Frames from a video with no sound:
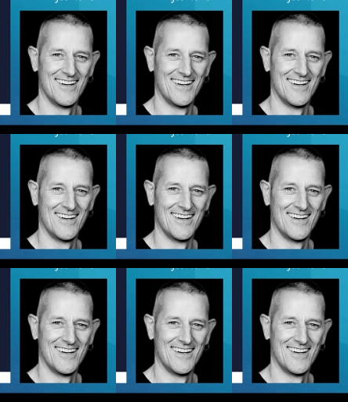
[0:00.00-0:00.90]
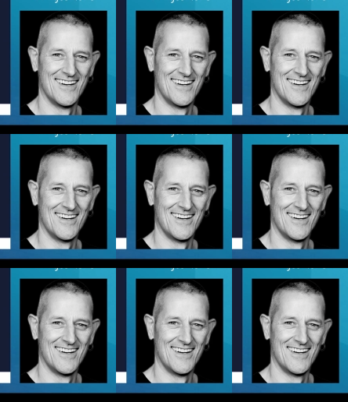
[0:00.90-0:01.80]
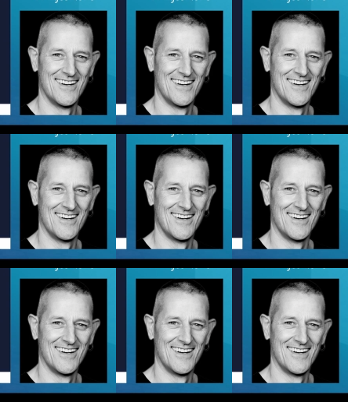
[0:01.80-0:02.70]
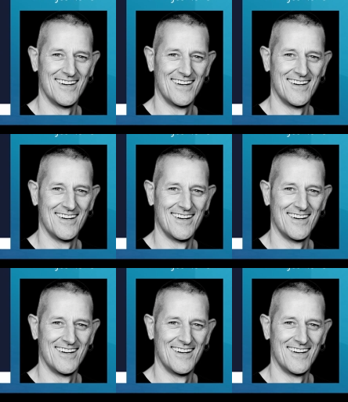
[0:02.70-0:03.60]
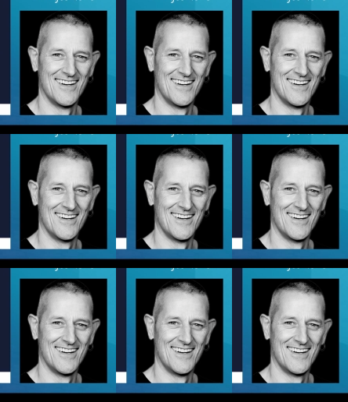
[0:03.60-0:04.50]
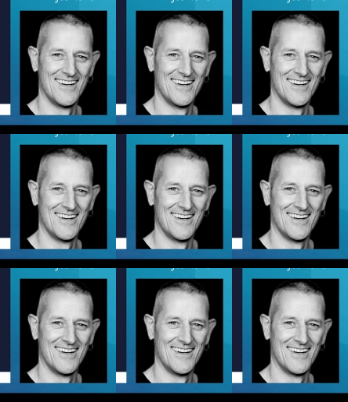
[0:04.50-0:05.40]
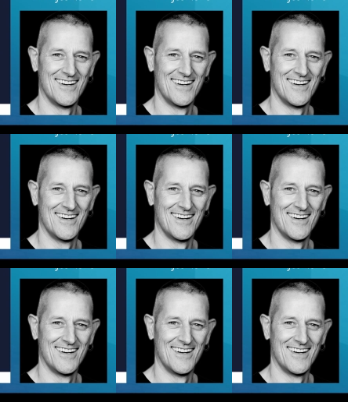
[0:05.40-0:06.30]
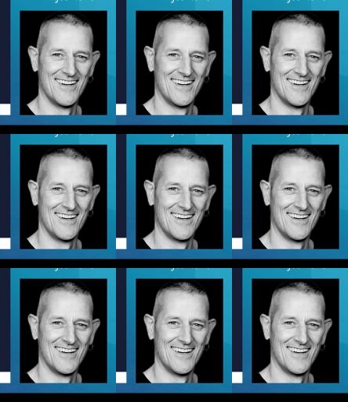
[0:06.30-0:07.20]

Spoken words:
This is a still picture; no speech is visible.